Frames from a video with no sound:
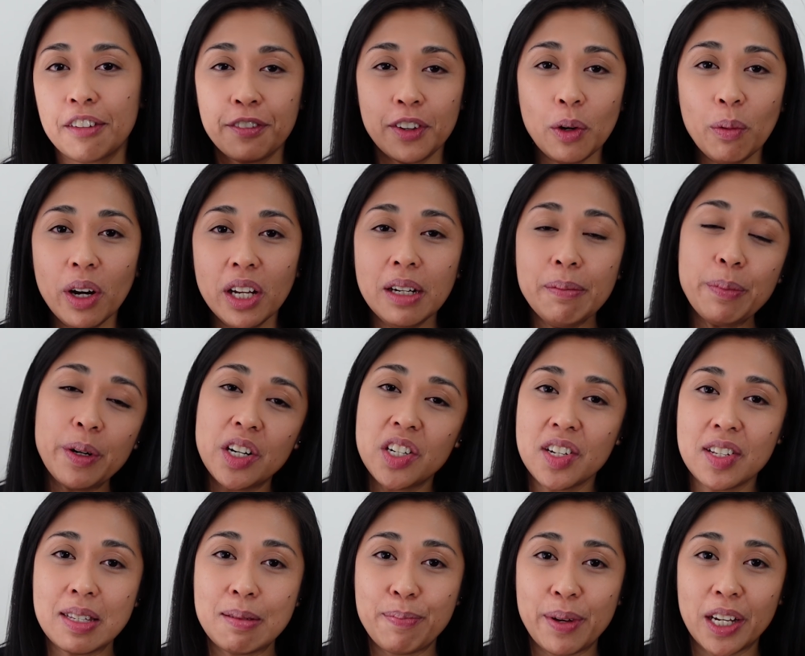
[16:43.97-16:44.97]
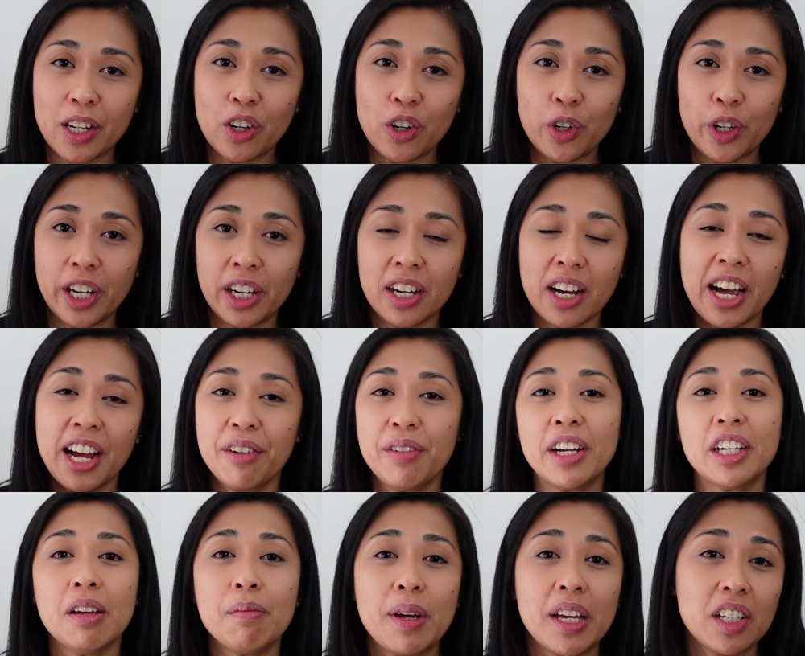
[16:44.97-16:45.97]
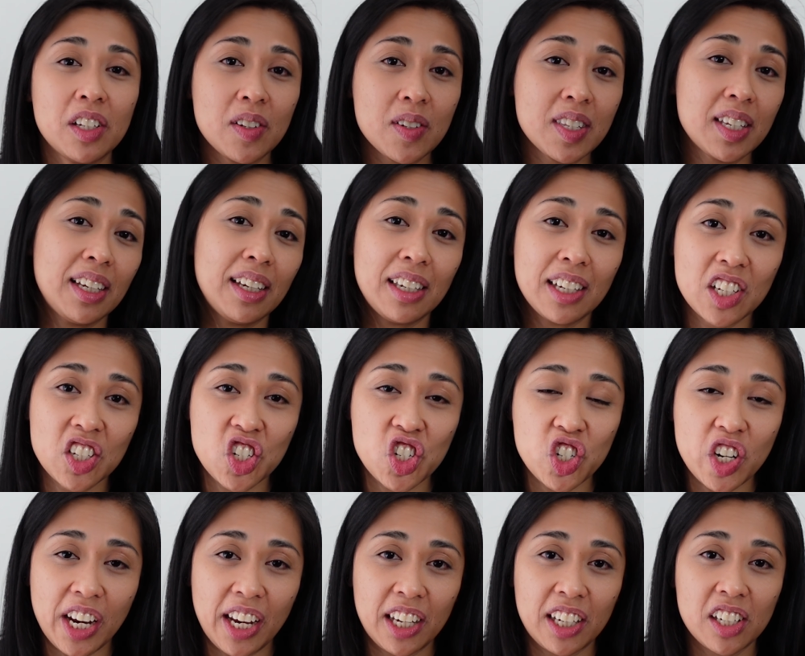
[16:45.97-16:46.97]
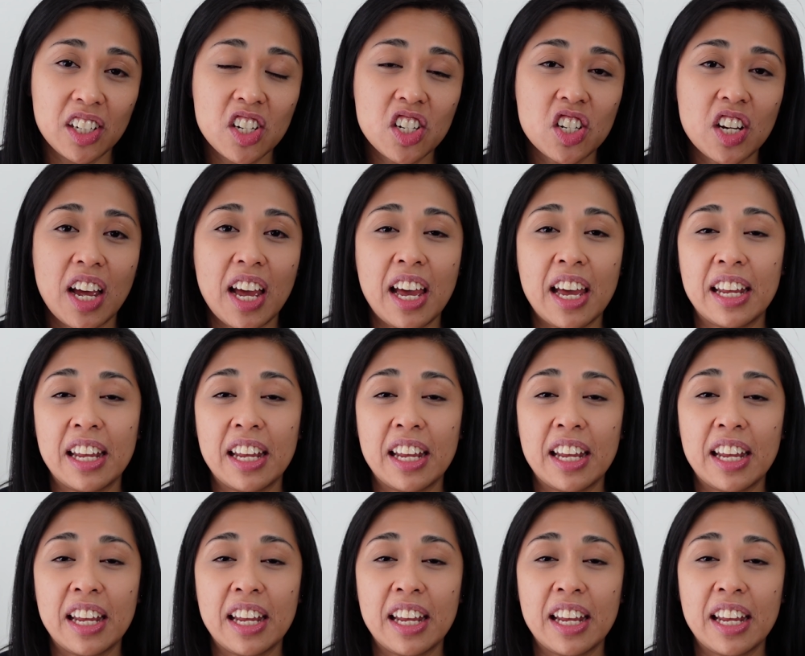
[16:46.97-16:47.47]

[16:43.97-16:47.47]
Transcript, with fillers: If you want to purchase Bitcoin, I recommend using an exchange,